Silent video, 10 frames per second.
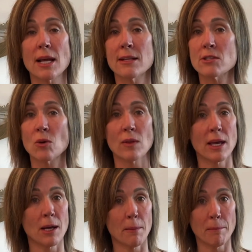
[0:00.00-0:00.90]
And so they
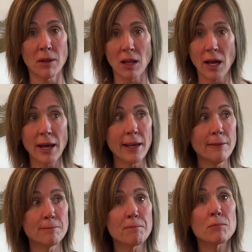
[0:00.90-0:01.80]
comply
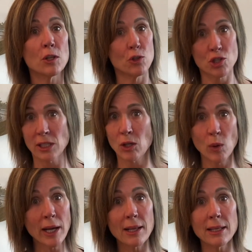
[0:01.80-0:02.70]
usually
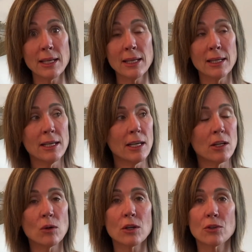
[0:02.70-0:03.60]
quickly, in
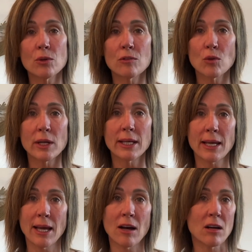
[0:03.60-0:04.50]
order to avoid
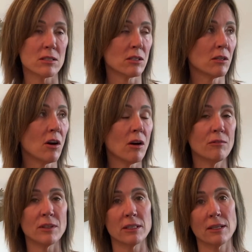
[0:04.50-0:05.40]
chaos,
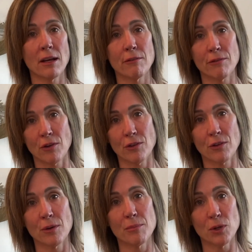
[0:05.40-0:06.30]
conflict, and
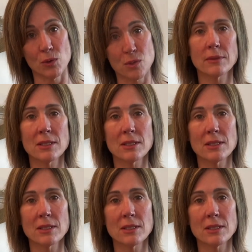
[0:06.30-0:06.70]
further abuse.